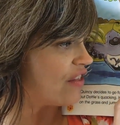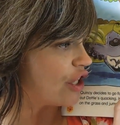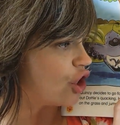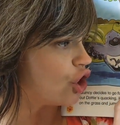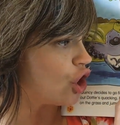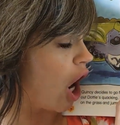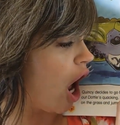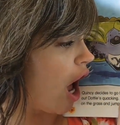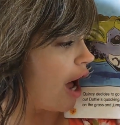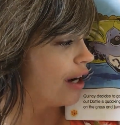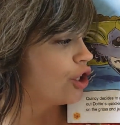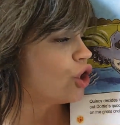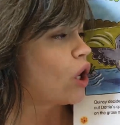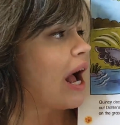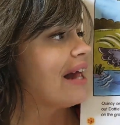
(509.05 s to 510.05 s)
the
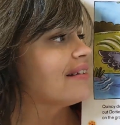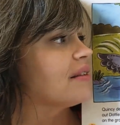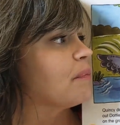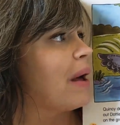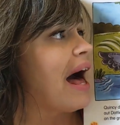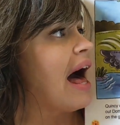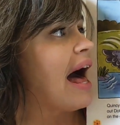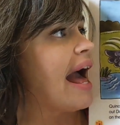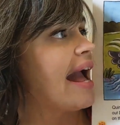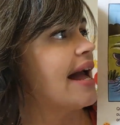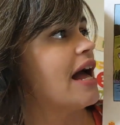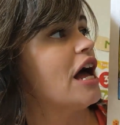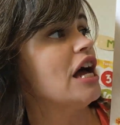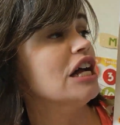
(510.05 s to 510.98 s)
dog trots by.